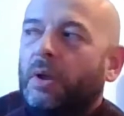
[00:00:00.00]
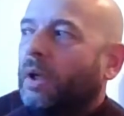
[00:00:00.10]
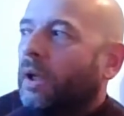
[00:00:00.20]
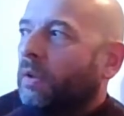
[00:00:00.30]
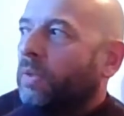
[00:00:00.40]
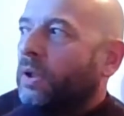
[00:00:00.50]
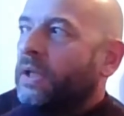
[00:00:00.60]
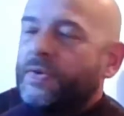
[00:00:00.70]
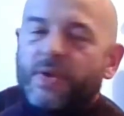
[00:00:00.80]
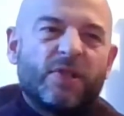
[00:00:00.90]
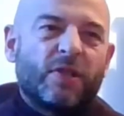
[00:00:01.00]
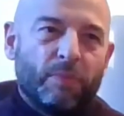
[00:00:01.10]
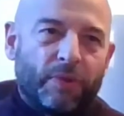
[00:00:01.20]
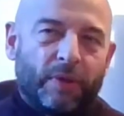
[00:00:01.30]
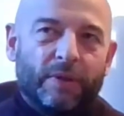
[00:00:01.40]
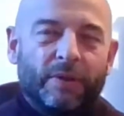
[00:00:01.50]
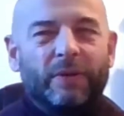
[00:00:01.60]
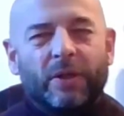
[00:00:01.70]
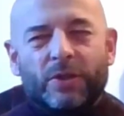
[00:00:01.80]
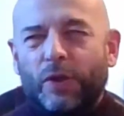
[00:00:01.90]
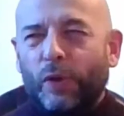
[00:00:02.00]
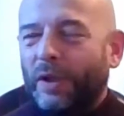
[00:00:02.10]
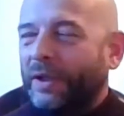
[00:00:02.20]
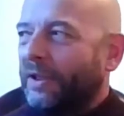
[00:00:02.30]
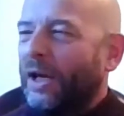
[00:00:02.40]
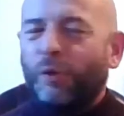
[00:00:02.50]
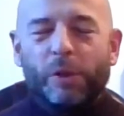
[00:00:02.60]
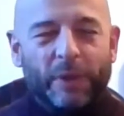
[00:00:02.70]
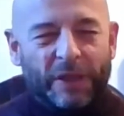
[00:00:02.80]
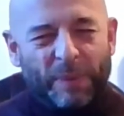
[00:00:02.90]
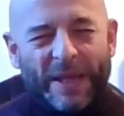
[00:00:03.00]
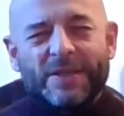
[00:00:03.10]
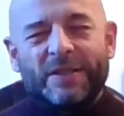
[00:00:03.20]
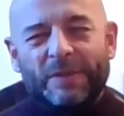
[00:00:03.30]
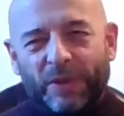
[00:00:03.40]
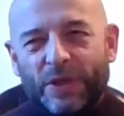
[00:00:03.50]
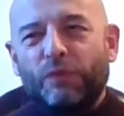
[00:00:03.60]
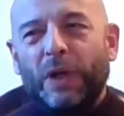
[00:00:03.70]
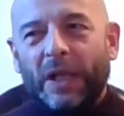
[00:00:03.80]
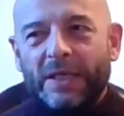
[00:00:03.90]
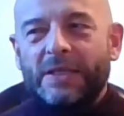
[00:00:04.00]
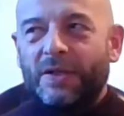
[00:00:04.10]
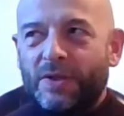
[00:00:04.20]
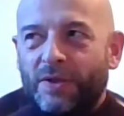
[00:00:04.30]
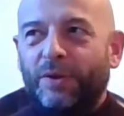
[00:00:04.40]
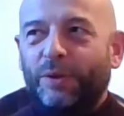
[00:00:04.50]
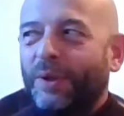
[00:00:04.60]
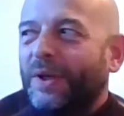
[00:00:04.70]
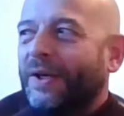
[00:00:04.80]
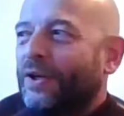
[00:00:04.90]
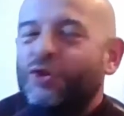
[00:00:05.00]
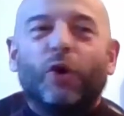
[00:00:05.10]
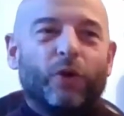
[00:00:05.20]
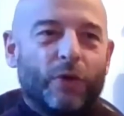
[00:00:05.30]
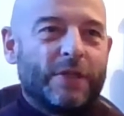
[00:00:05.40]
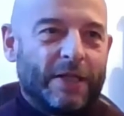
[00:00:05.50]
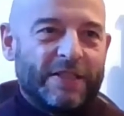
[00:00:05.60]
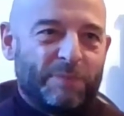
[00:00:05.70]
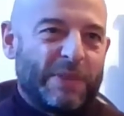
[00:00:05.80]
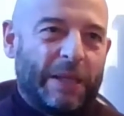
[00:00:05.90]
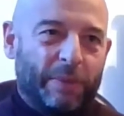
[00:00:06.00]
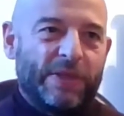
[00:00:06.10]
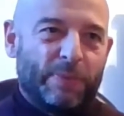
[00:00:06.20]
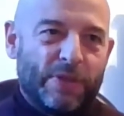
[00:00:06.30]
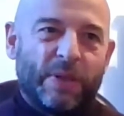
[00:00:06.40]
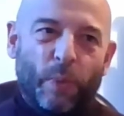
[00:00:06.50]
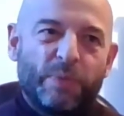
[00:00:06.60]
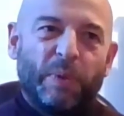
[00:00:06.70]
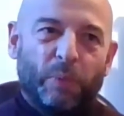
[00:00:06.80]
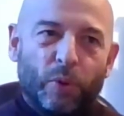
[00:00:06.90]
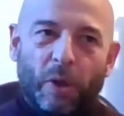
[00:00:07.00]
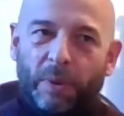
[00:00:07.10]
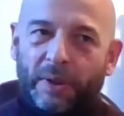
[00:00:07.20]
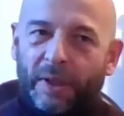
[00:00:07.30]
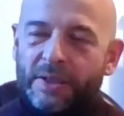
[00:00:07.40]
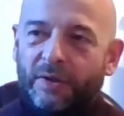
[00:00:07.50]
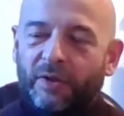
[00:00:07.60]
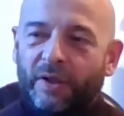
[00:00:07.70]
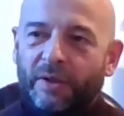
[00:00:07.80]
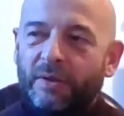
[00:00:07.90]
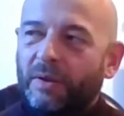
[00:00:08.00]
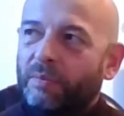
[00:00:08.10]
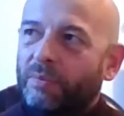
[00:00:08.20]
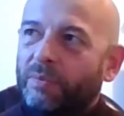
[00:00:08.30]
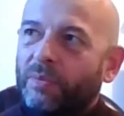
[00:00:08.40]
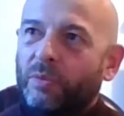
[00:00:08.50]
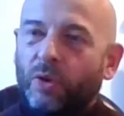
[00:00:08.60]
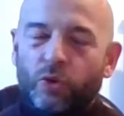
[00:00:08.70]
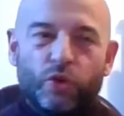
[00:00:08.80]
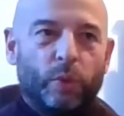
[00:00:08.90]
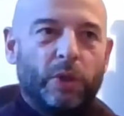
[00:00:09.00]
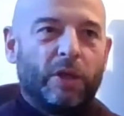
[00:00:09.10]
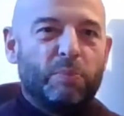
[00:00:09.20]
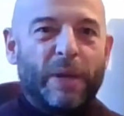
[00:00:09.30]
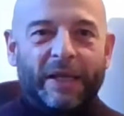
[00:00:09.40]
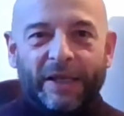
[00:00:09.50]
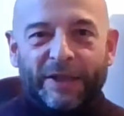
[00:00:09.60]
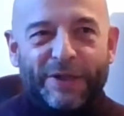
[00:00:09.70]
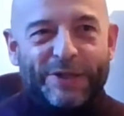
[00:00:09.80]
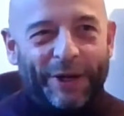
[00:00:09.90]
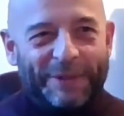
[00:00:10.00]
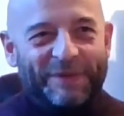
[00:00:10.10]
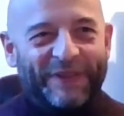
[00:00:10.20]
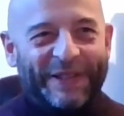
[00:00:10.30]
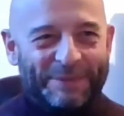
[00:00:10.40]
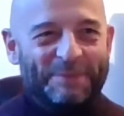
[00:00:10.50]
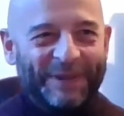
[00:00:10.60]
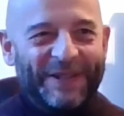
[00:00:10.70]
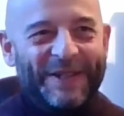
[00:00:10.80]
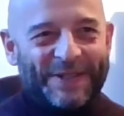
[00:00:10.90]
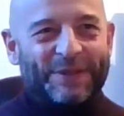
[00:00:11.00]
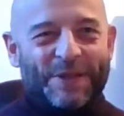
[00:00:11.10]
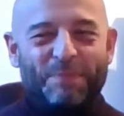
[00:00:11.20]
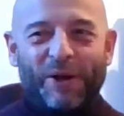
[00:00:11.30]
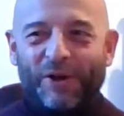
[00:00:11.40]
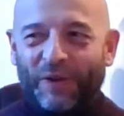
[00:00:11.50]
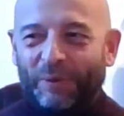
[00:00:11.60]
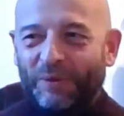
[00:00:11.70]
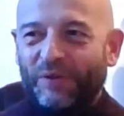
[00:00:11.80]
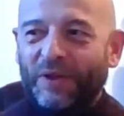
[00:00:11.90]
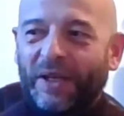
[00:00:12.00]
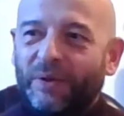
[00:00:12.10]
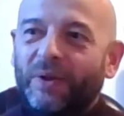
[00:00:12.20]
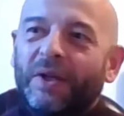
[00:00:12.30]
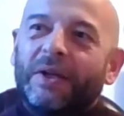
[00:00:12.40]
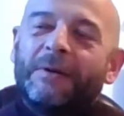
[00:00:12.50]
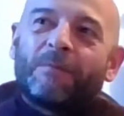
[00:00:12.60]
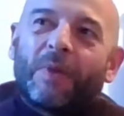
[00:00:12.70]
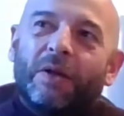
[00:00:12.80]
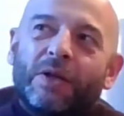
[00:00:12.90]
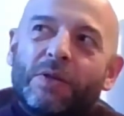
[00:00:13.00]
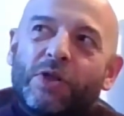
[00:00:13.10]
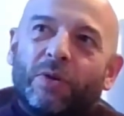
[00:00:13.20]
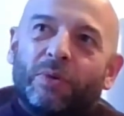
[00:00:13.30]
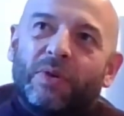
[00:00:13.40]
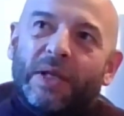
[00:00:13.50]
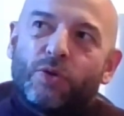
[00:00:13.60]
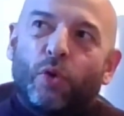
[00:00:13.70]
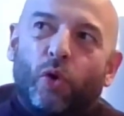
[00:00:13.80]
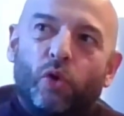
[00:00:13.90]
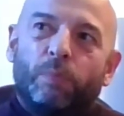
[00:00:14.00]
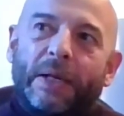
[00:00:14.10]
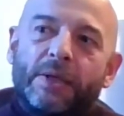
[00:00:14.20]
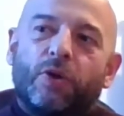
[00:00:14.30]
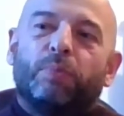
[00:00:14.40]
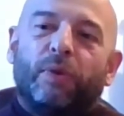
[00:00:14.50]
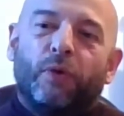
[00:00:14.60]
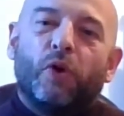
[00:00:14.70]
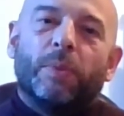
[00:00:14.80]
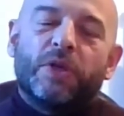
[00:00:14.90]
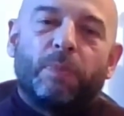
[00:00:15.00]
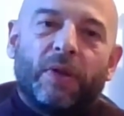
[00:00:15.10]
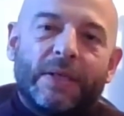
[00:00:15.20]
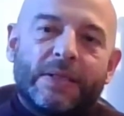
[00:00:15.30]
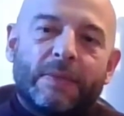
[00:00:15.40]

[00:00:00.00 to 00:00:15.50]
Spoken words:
But it tells you something. I don't like to call it an anaerobic capacity, but it's related to non-oxidative metabolism in some ways. A bit more complicated than that. Not sure we can unpack it in the time available, but so just park that one for now. So that's all based on performance, but it